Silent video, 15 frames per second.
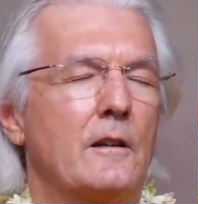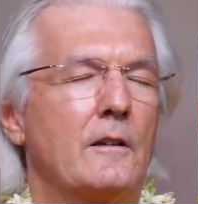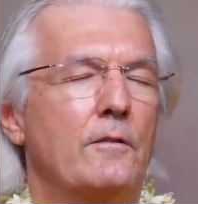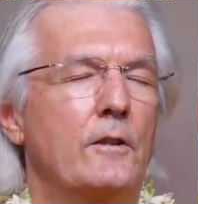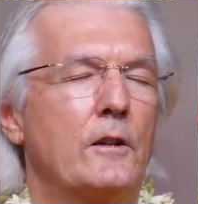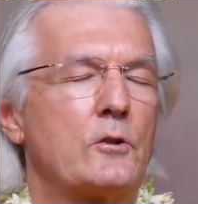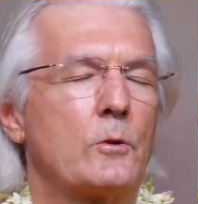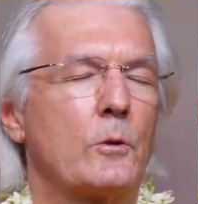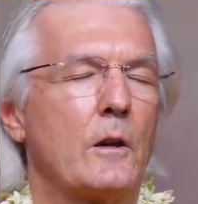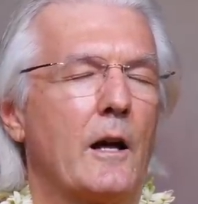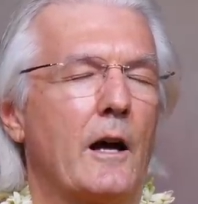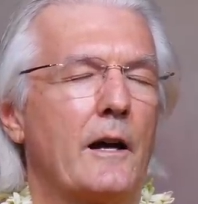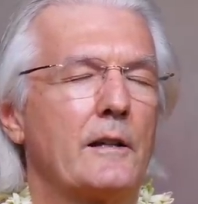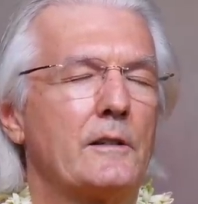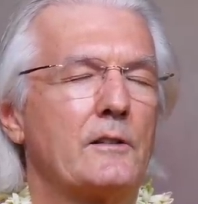
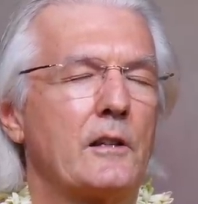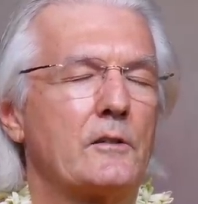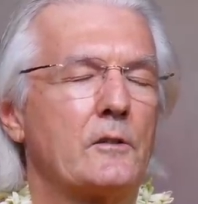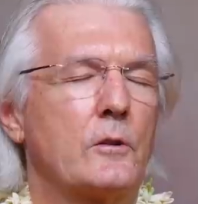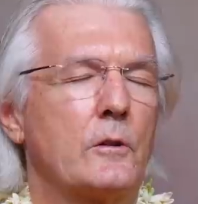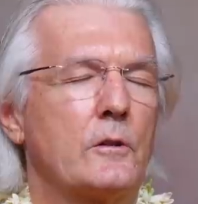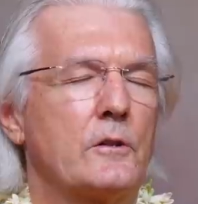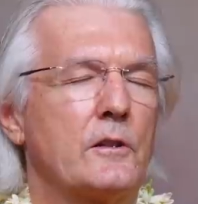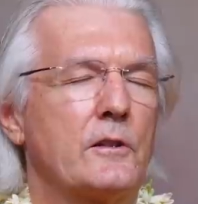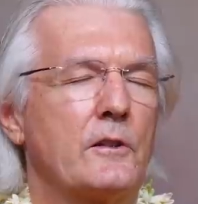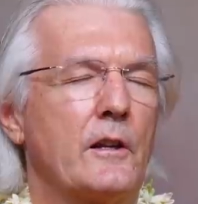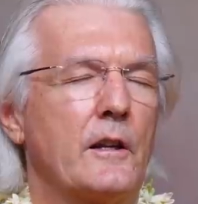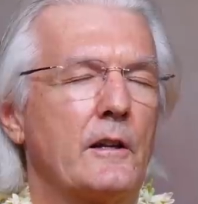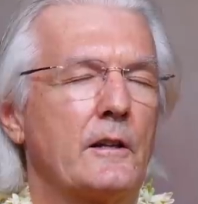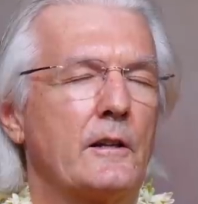Visualize, as Guruji
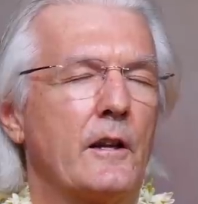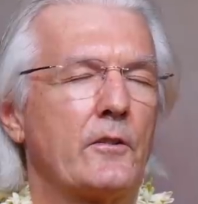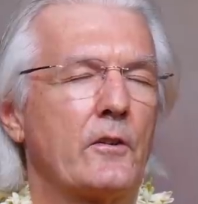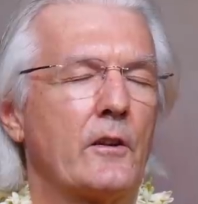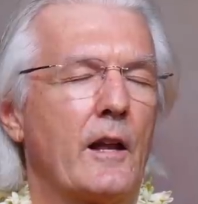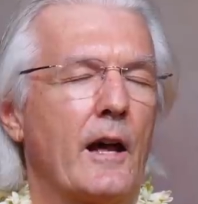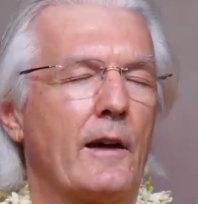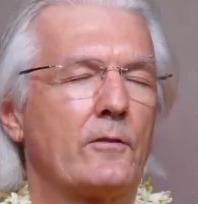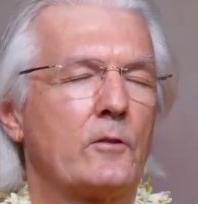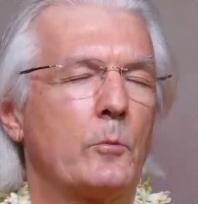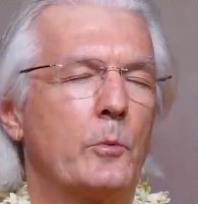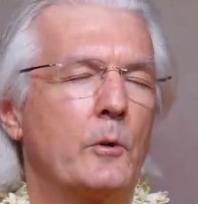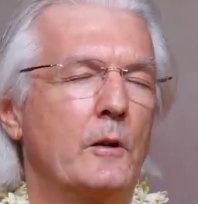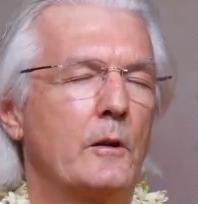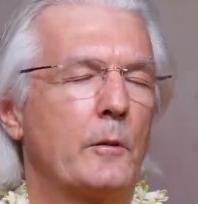said, it doesn't have to
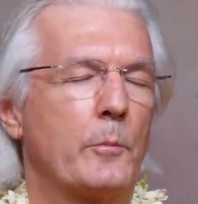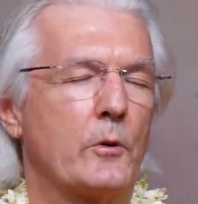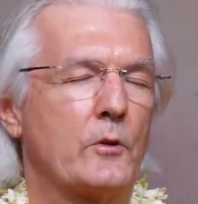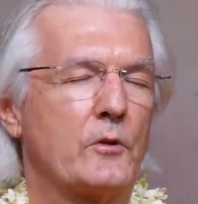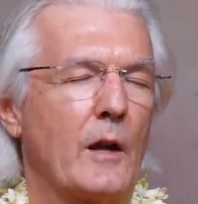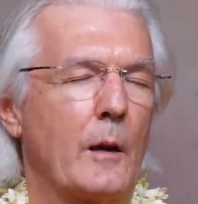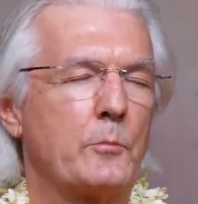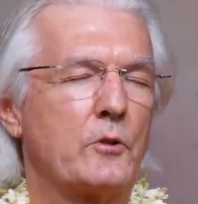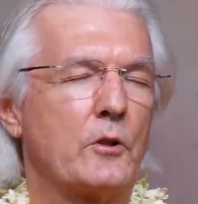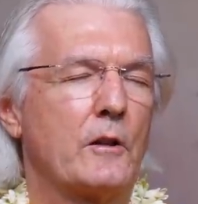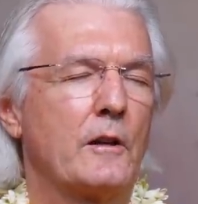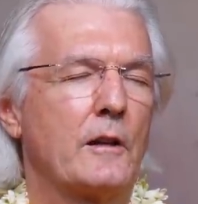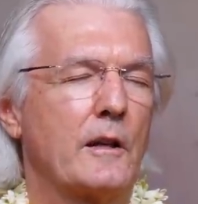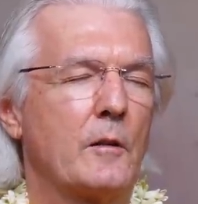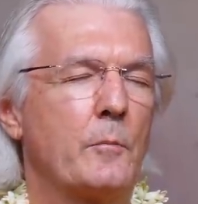be a perception,
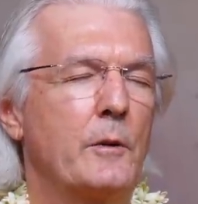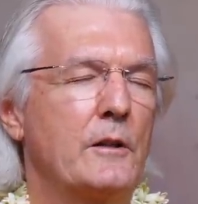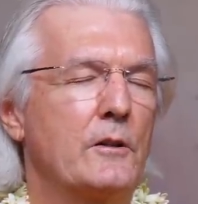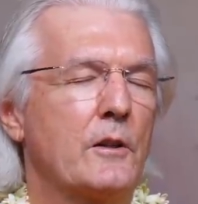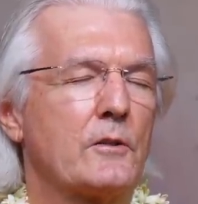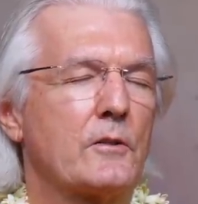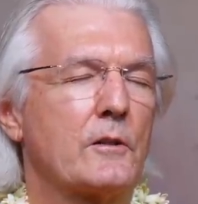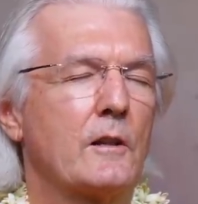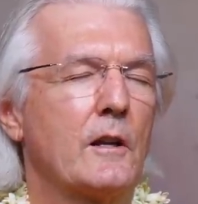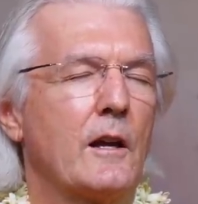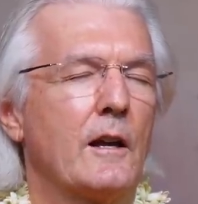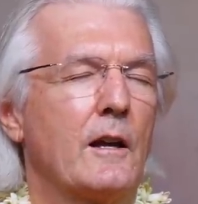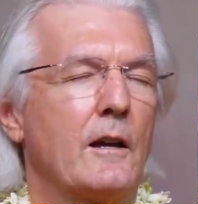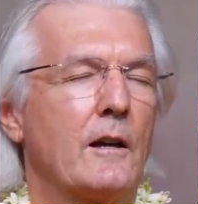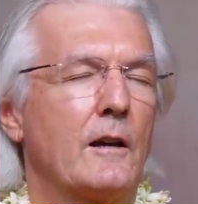it can be just
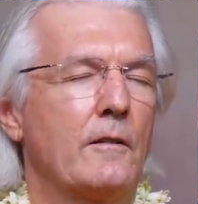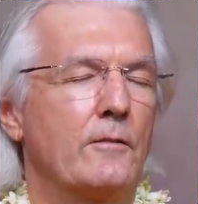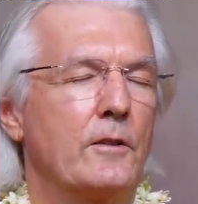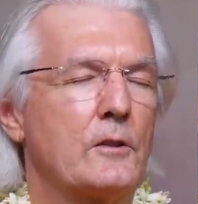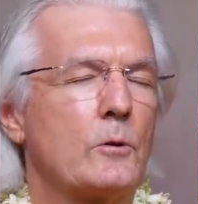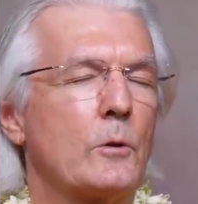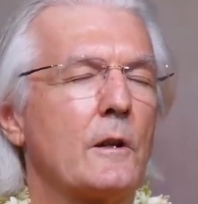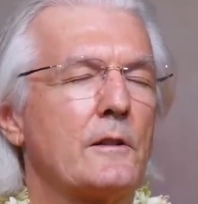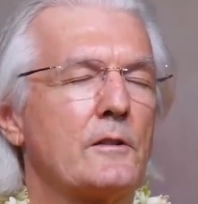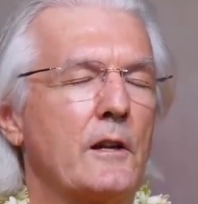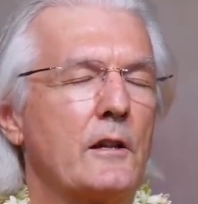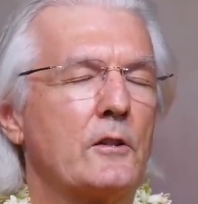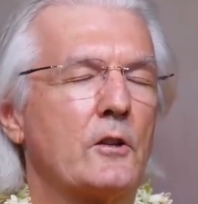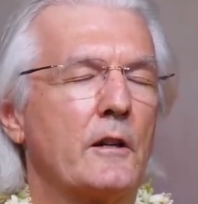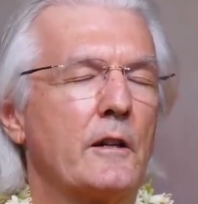
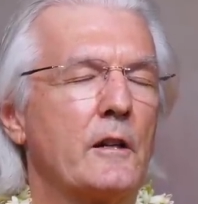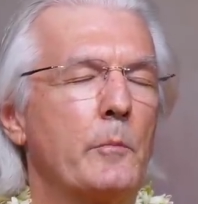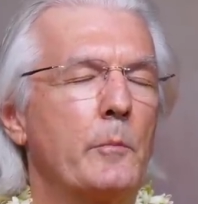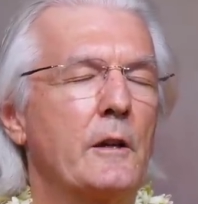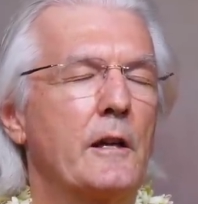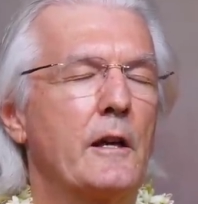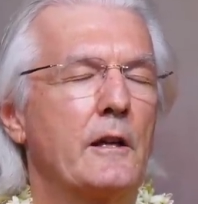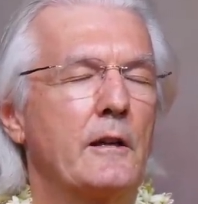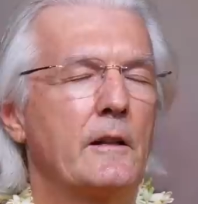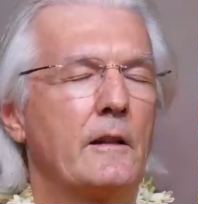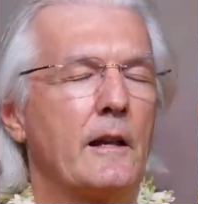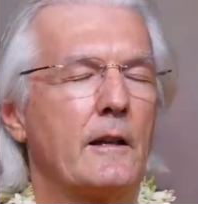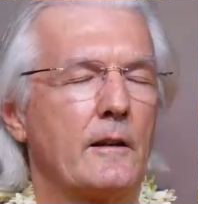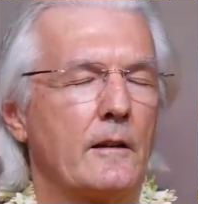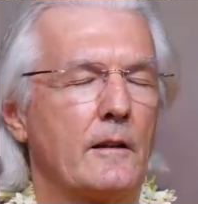visualization in the beginning
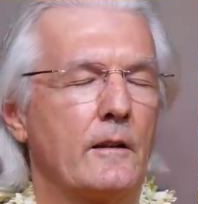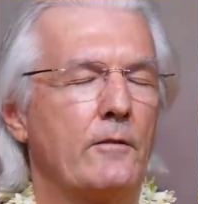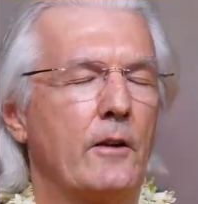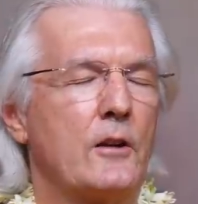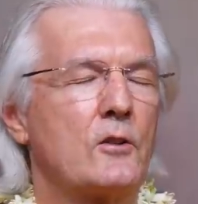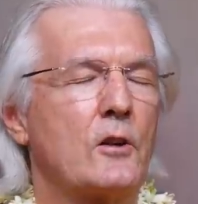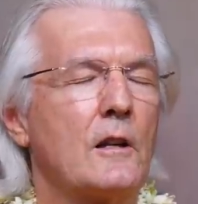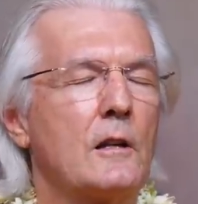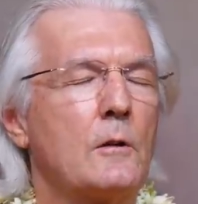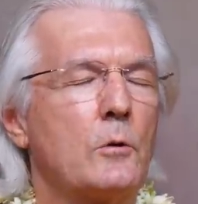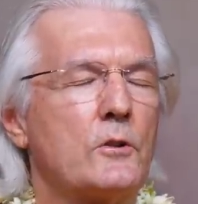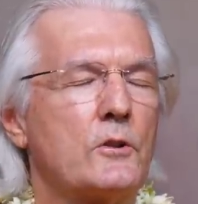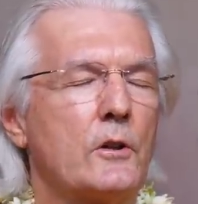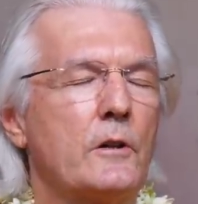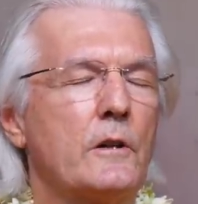that eventually will
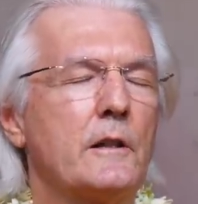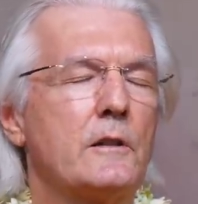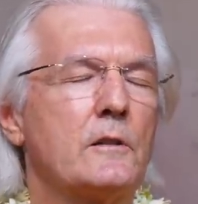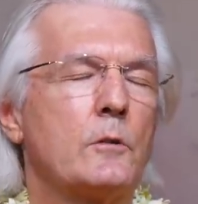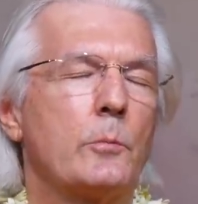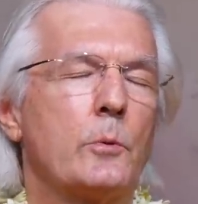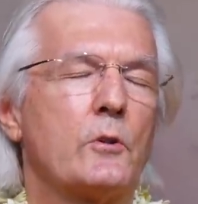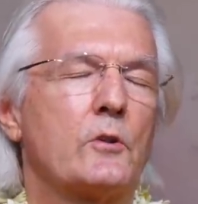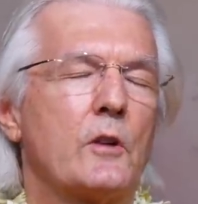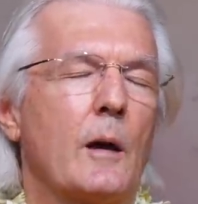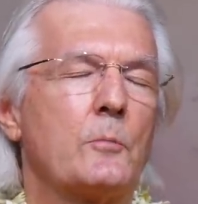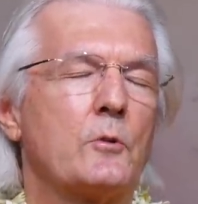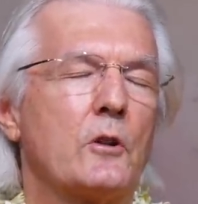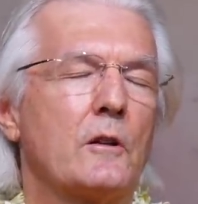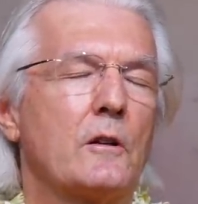turn into
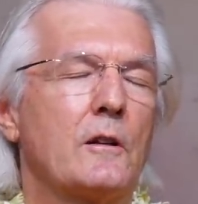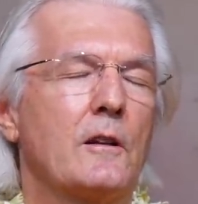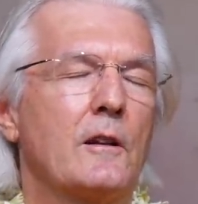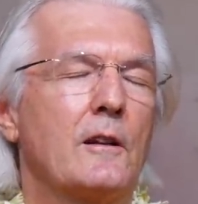perception.